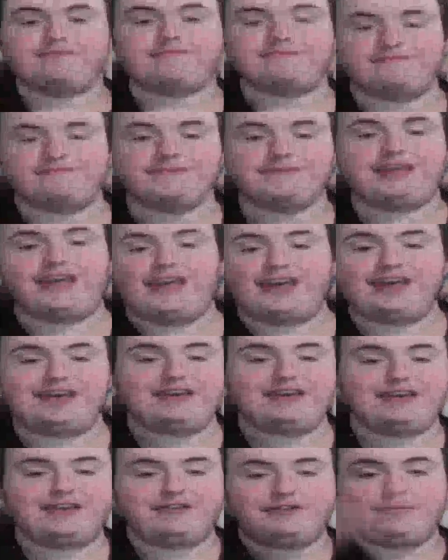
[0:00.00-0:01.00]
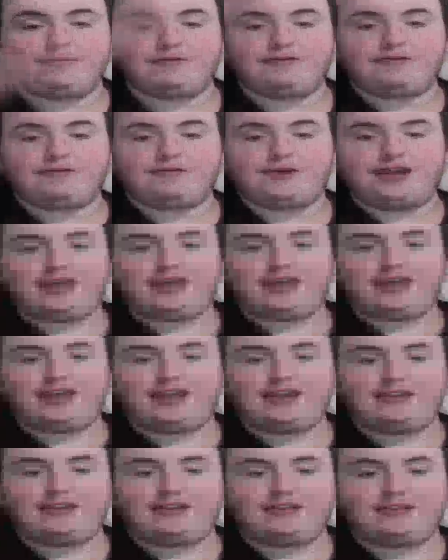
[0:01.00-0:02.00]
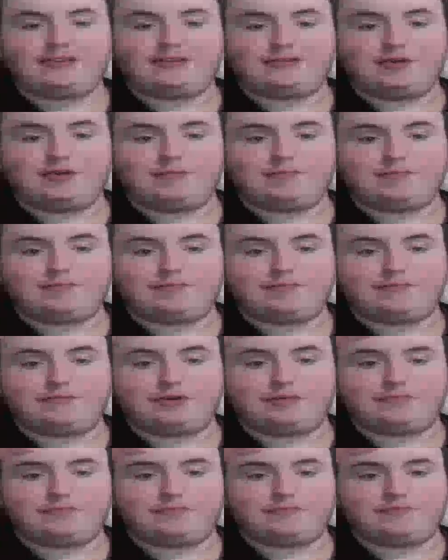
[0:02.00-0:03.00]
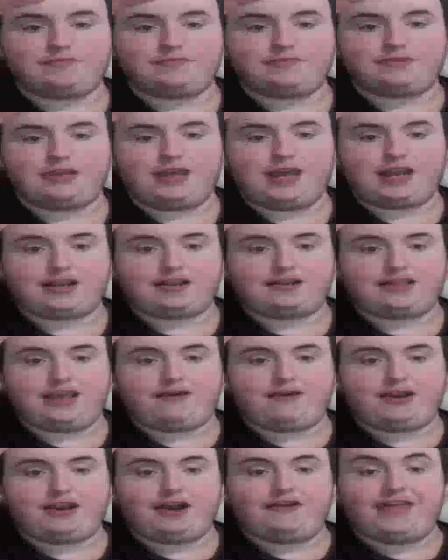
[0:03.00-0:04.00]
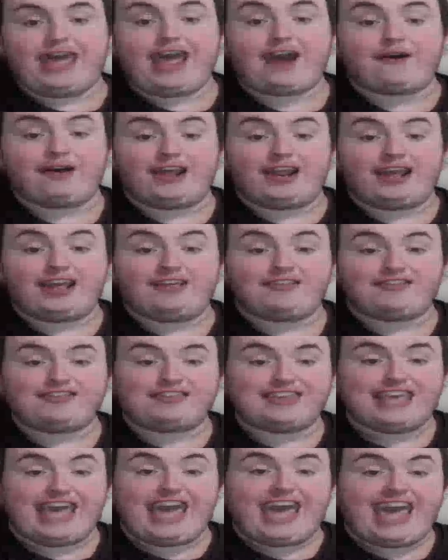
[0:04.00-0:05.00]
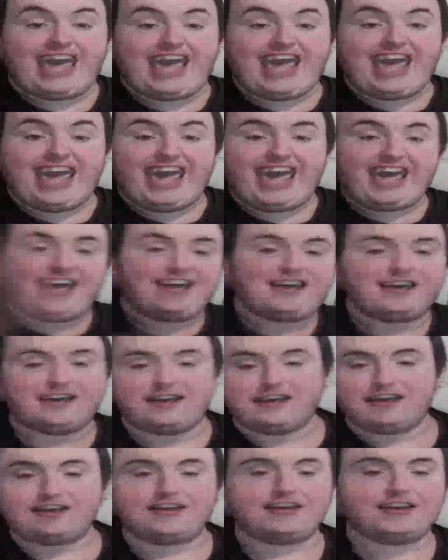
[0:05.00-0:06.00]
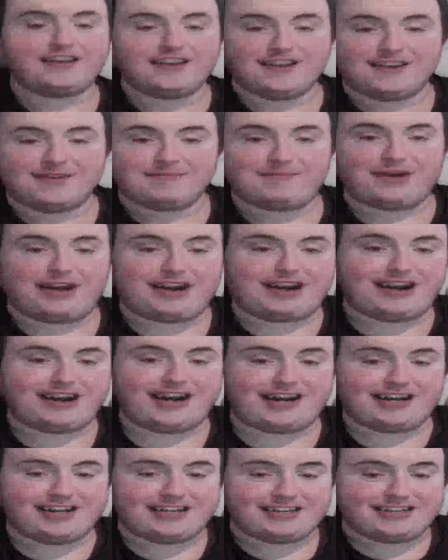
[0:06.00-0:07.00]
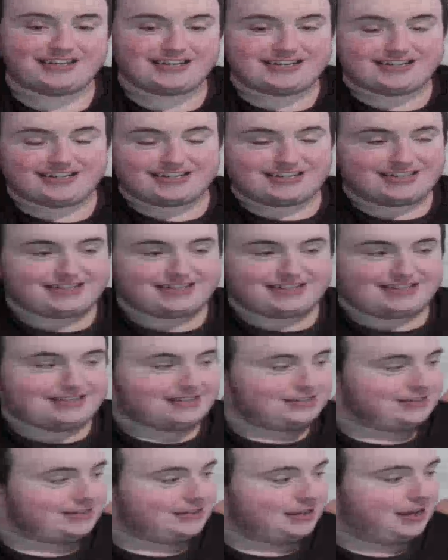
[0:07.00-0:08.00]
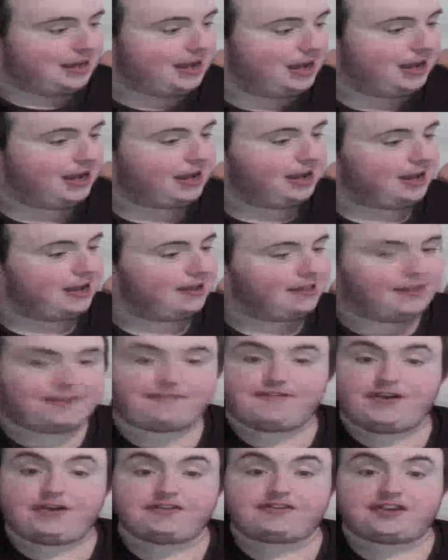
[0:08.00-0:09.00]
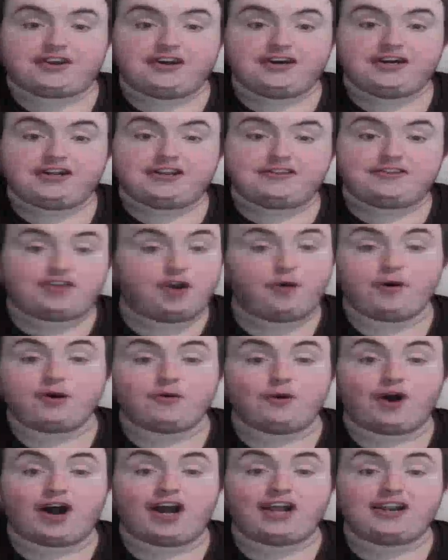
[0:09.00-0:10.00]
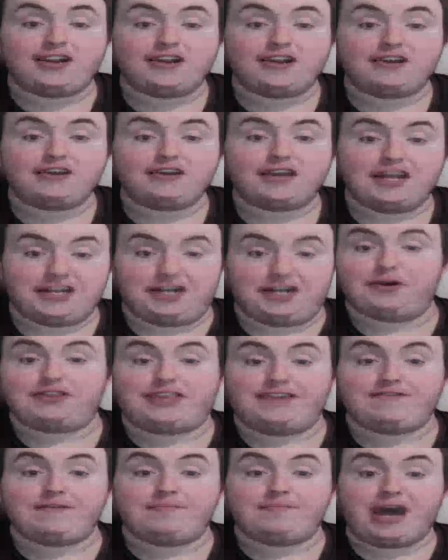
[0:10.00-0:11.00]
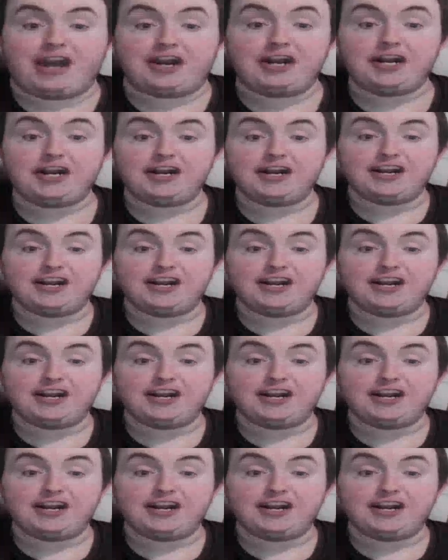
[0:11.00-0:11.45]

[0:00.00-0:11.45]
Yeah. Too sweet. What the heck? There we go. There it is. Yeah. But this feels good. 2-1. And you know what's even better?